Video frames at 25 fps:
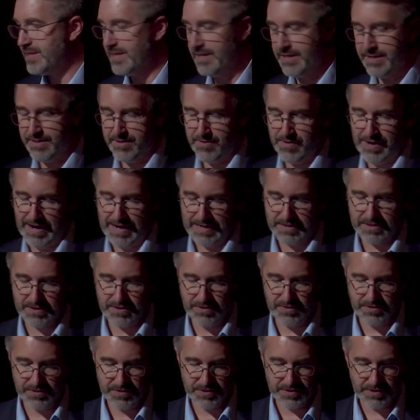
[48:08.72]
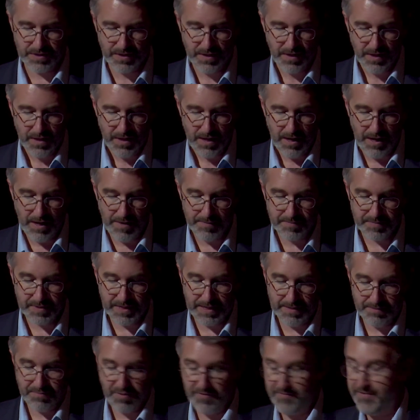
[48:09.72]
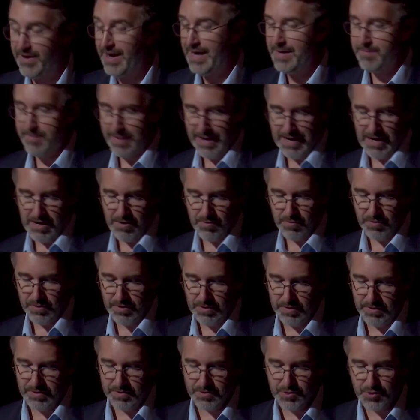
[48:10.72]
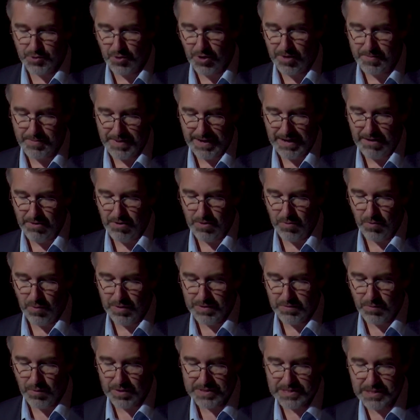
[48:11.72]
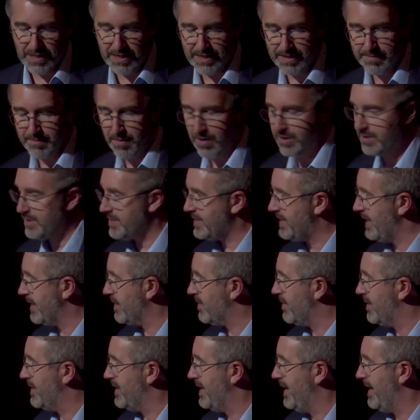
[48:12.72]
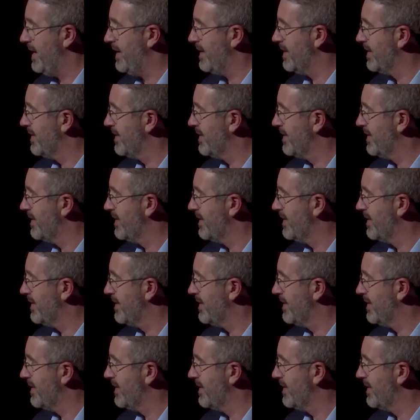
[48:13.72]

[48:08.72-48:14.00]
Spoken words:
and other actors can provide power, draw power. What's Lockheed Martin's take on that?